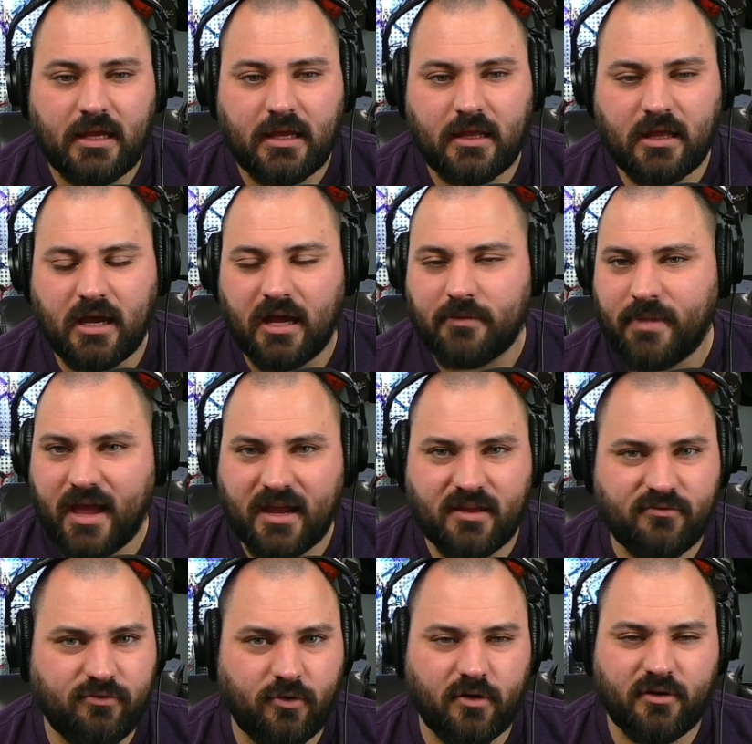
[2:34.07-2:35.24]
gone back and
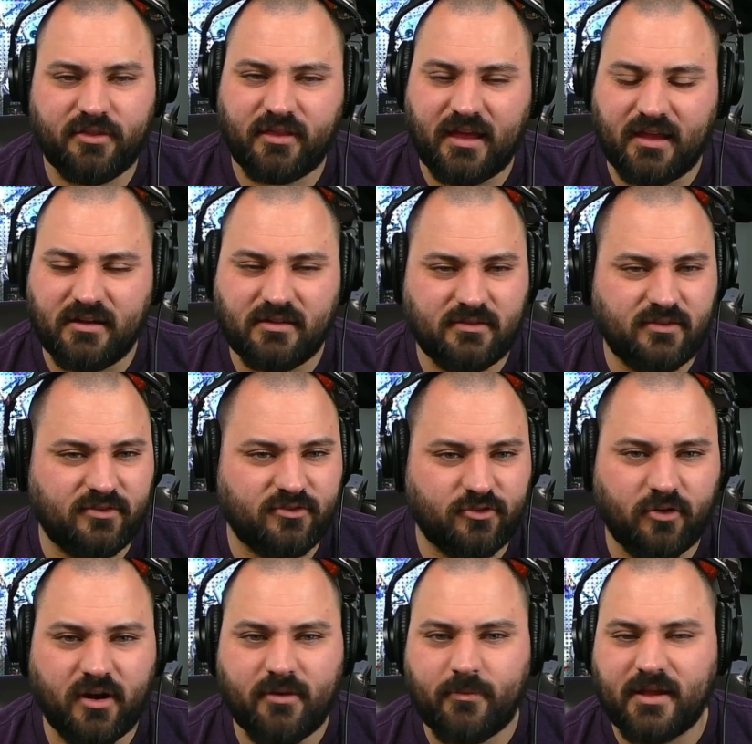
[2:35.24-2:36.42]
forth and
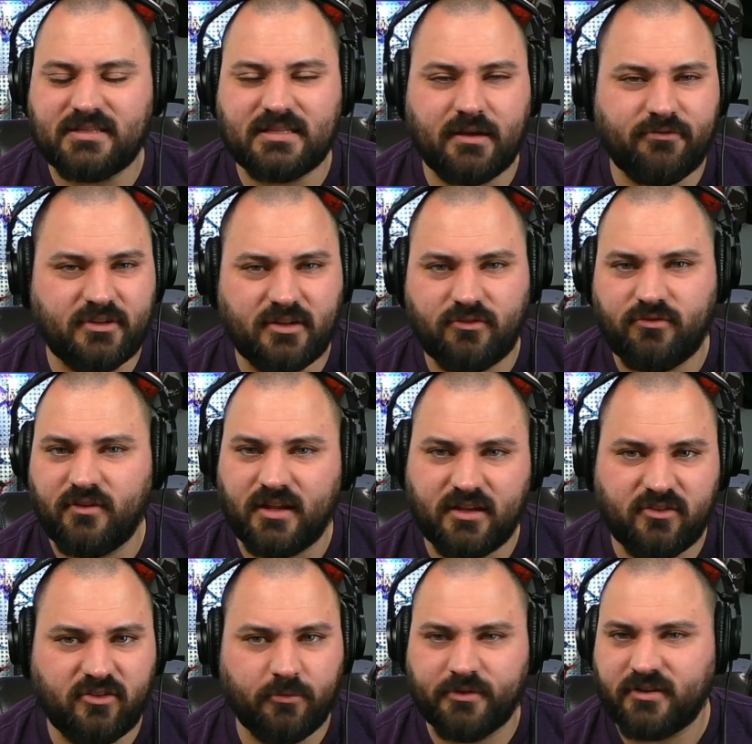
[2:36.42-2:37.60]
destroying myself and just feeling
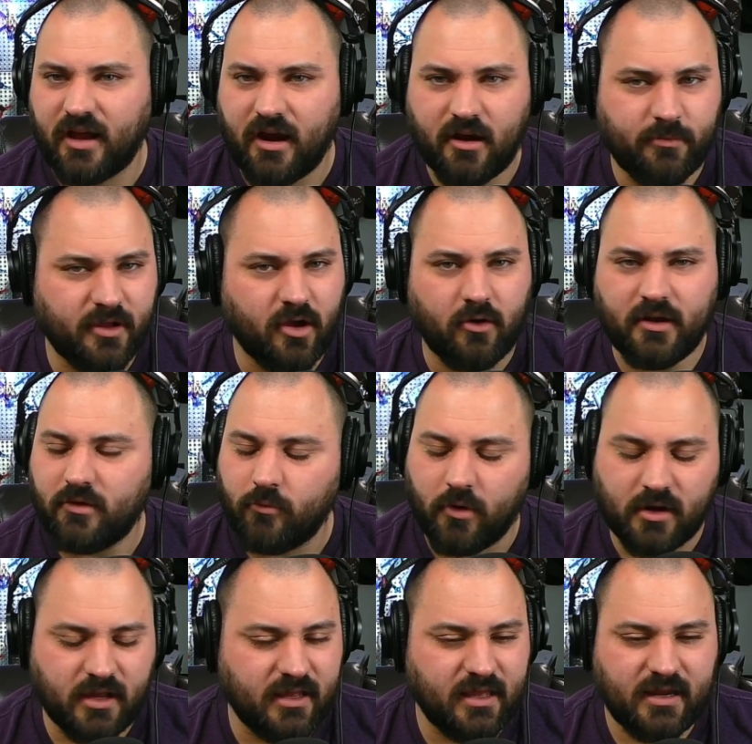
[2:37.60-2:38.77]
super tired, but going to
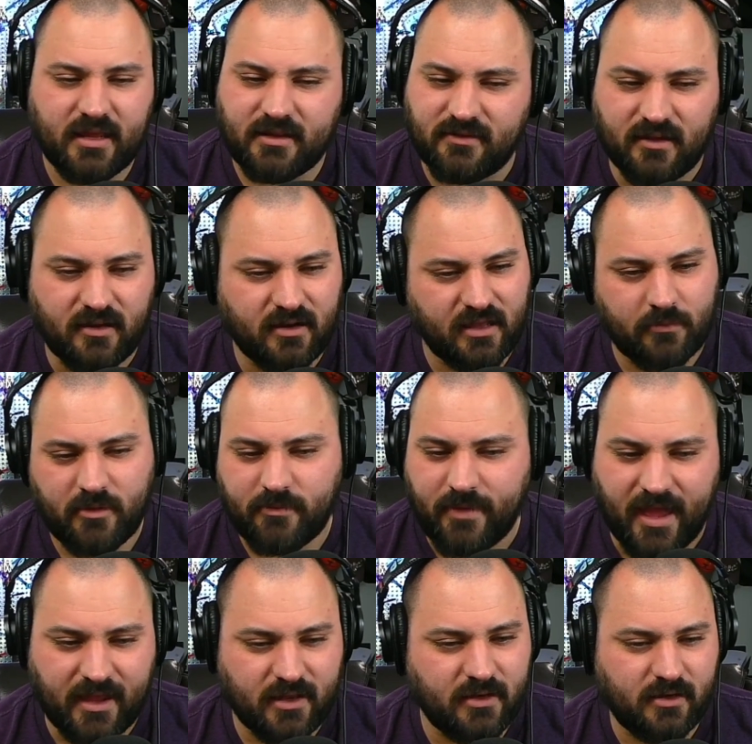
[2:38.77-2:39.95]
work and getting it done and coming
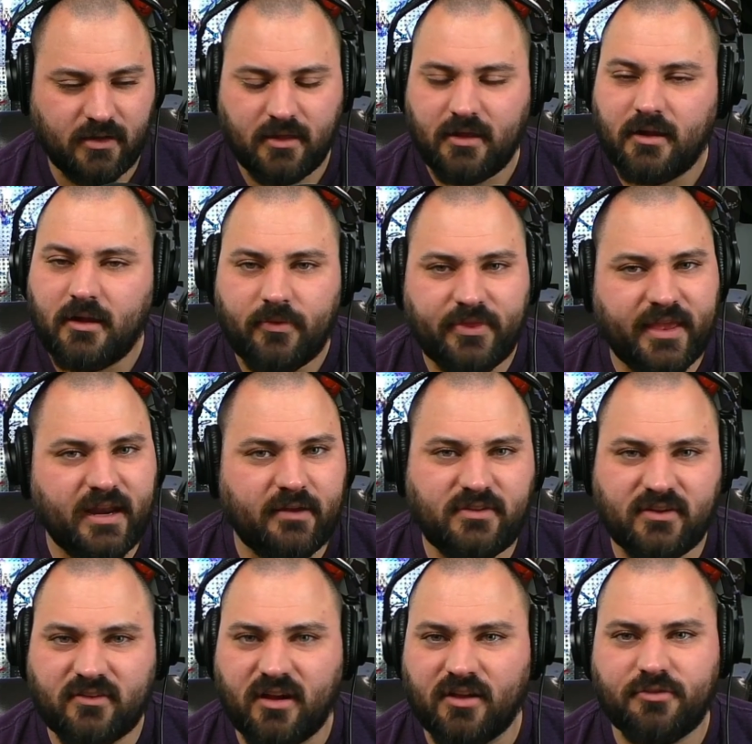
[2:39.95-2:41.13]
back and and I've
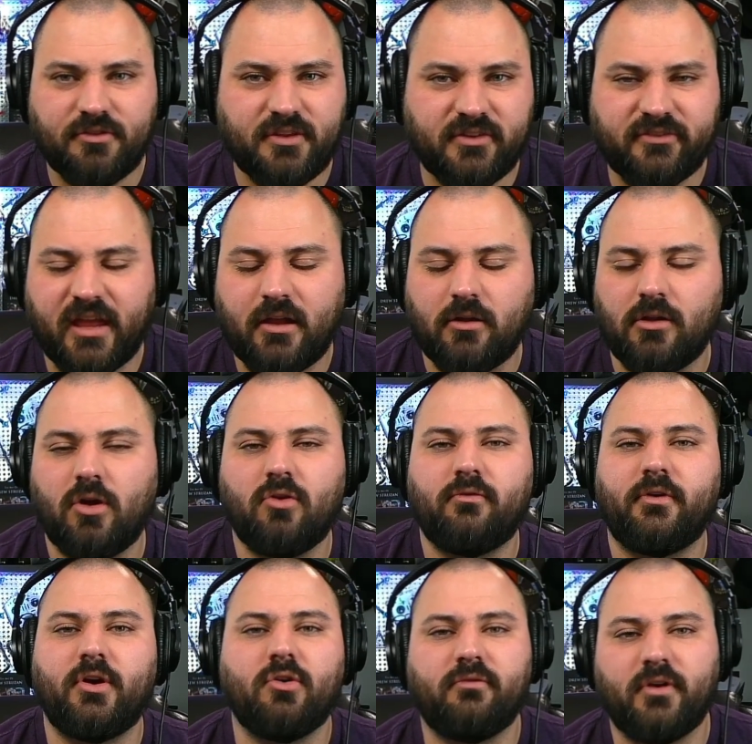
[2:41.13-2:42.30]
just gone through this cycle over
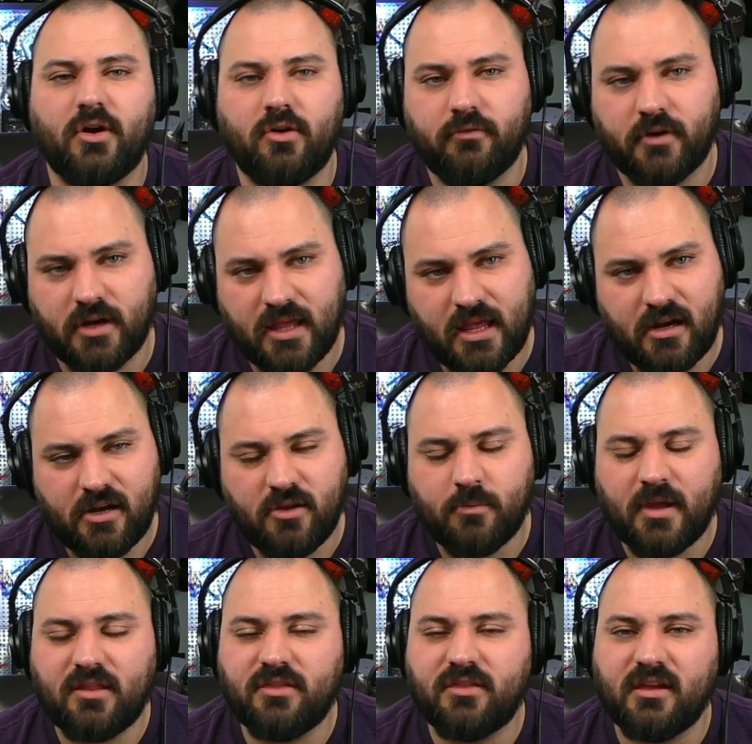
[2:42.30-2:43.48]
and over and over again. And you
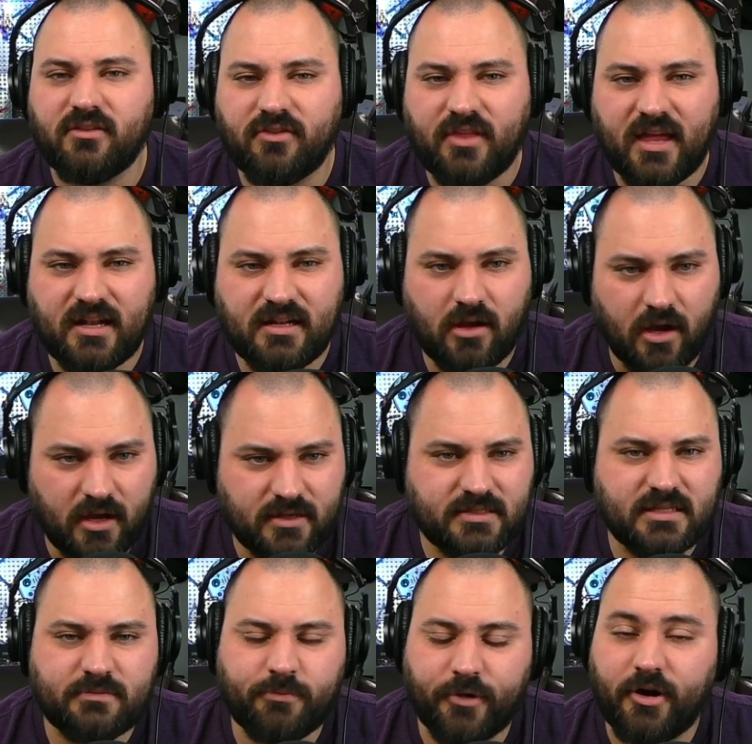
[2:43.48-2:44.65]
may think that that
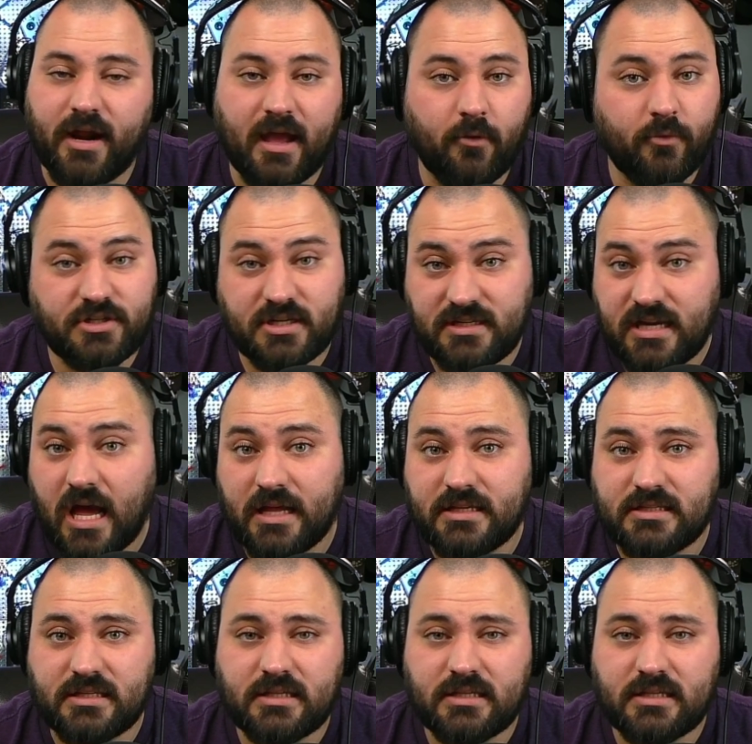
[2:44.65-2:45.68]
causes burnout, which it does.